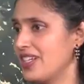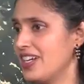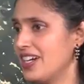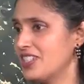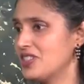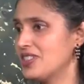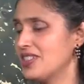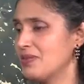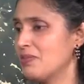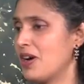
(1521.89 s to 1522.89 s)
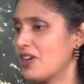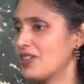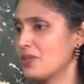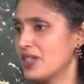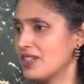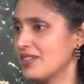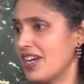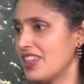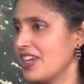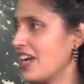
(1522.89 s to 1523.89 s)
part where
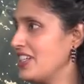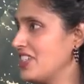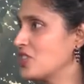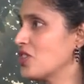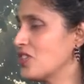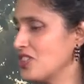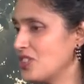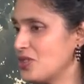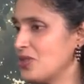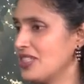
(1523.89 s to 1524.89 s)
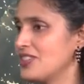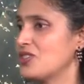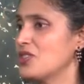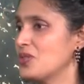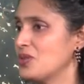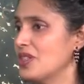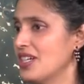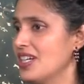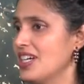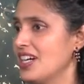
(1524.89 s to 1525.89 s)
I think I need to learn too, is to,
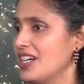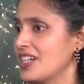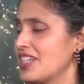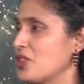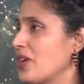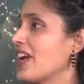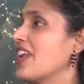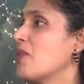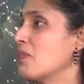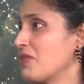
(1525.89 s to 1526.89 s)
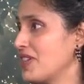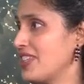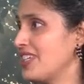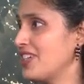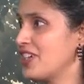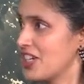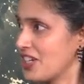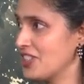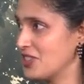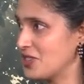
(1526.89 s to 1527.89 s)
you can't help everything, you got to
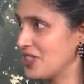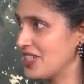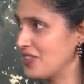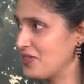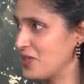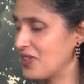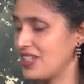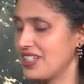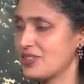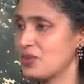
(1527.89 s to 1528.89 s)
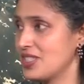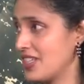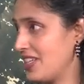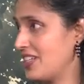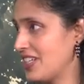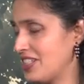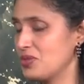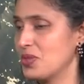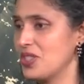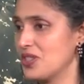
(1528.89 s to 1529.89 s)
concentrate on a few things, which I think that
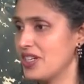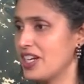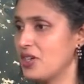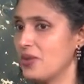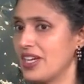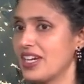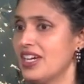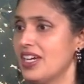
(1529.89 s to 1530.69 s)
is what you're echoing.